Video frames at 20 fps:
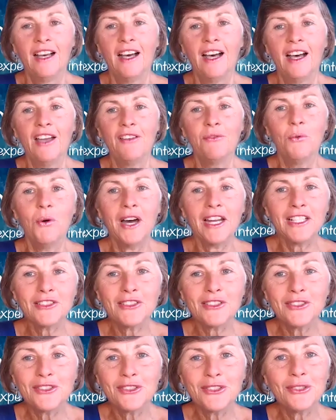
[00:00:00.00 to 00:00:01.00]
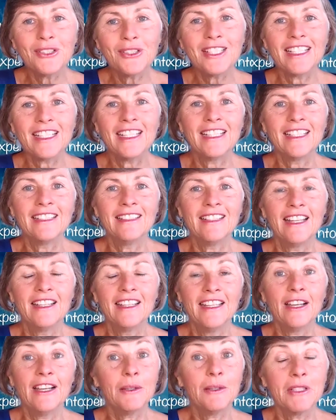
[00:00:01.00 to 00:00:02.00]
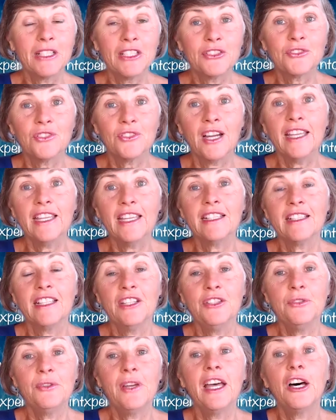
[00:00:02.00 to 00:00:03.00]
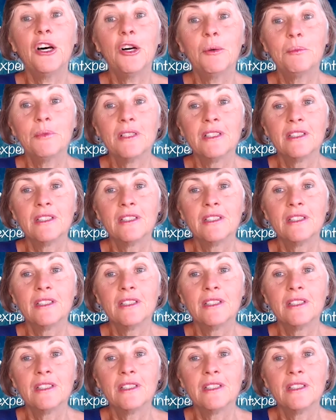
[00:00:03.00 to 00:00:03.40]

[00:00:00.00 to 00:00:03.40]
I wanted to do it and now I'm going to try it. Can you help?